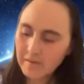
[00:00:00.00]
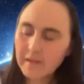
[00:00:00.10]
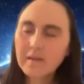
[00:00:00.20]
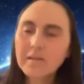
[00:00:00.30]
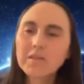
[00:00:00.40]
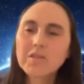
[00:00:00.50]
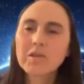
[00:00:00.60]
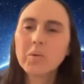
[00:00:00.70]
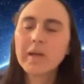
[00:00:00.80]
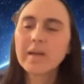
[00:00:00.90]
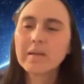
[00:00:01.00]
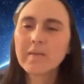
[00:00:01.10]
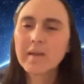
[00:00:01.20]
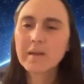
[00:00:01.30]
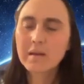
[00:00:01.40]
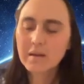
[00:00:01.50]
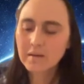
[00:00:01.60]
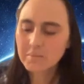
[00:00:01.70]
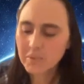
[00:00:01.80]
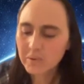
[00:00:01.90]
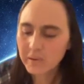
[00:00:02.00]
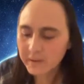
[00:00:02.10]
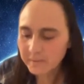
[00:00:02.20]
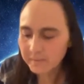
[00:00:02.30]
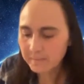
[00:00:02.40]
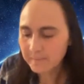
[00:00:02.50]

The English queen and the Indian boy.